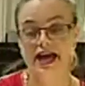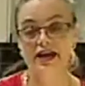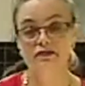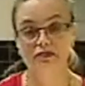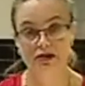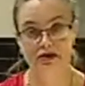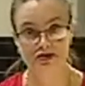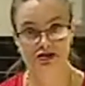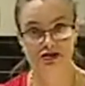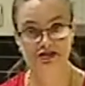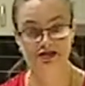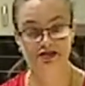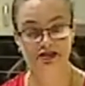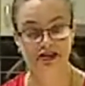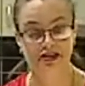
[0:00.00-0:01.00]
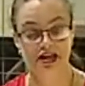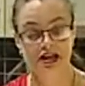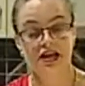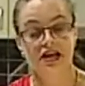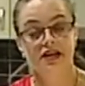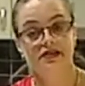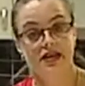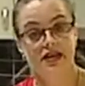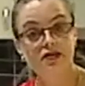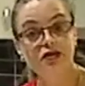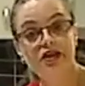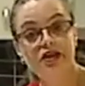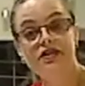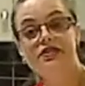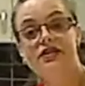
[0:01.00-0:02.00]
egg poachers. The other
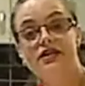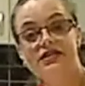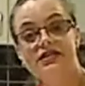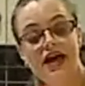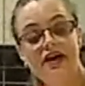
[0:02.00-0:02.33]
thing that these